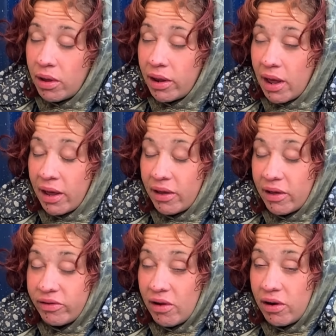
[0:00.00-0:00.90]

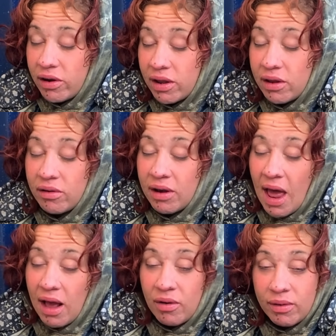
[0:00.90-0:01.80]
I started like
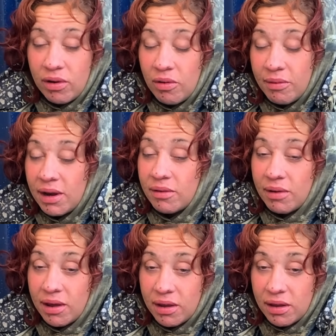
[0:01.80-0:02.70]
not going home
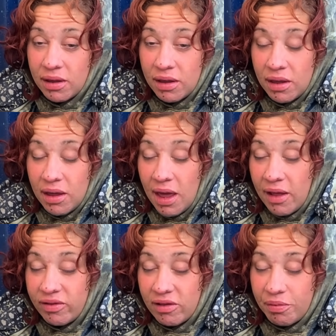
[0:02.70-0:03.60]
anyway
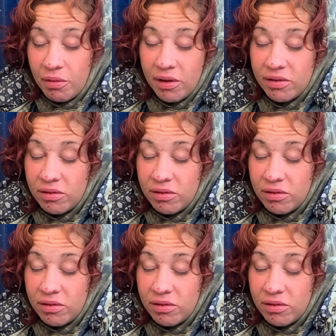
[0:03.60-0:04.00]
at this point.